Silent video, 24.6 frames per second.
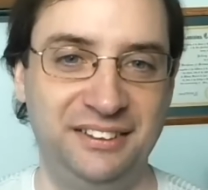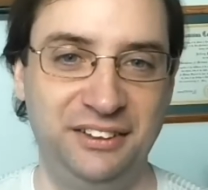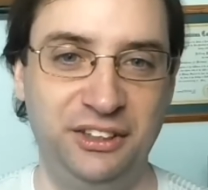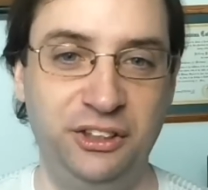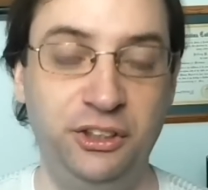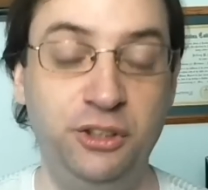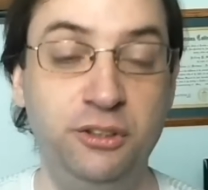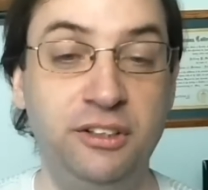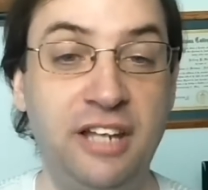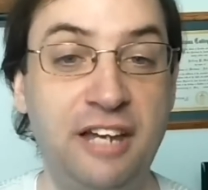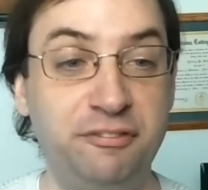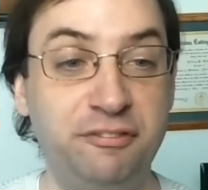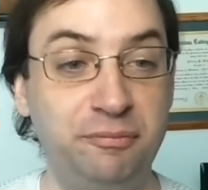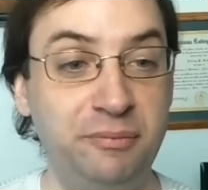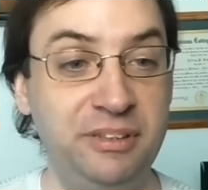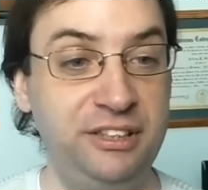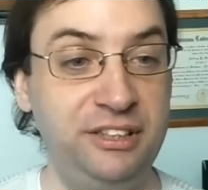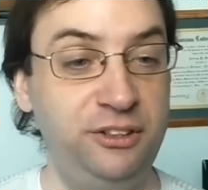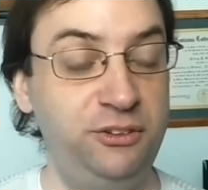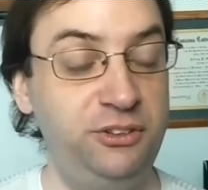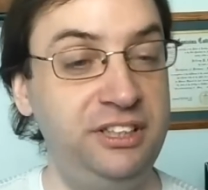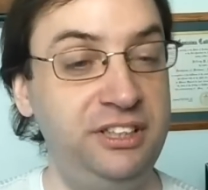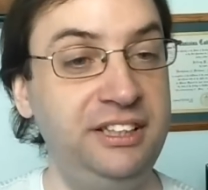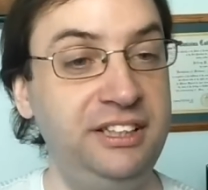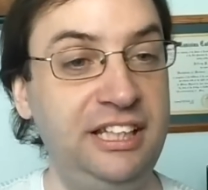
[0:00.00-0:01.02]
You
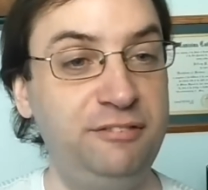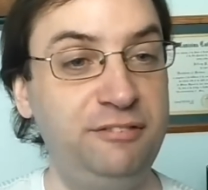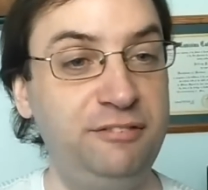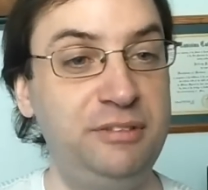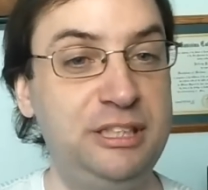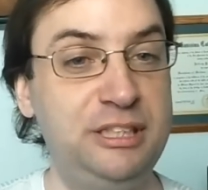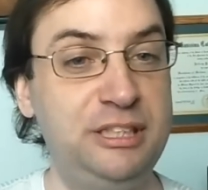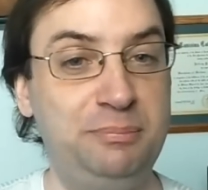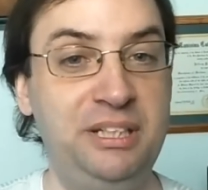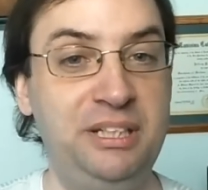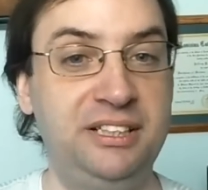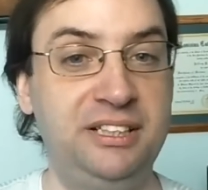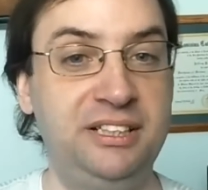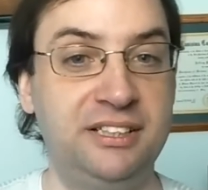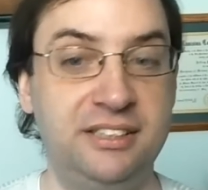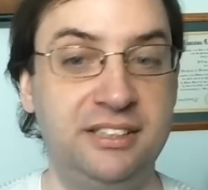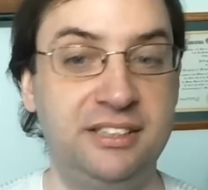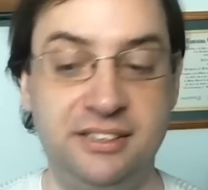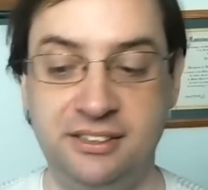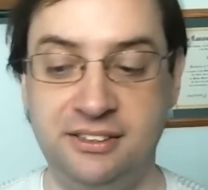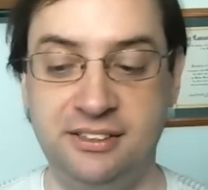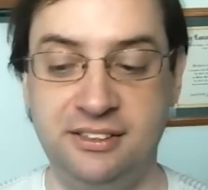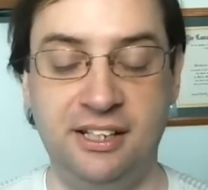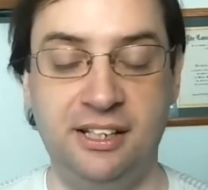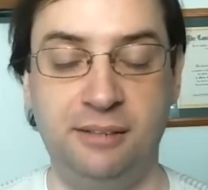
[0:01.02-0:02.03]
didn't leave me speechless
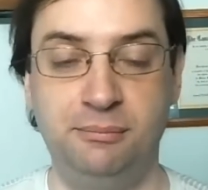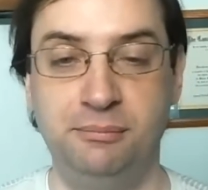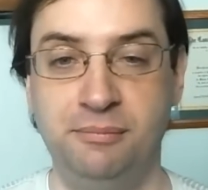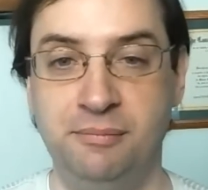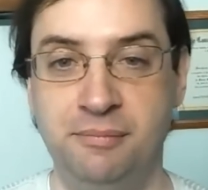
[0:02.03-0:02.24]
this time.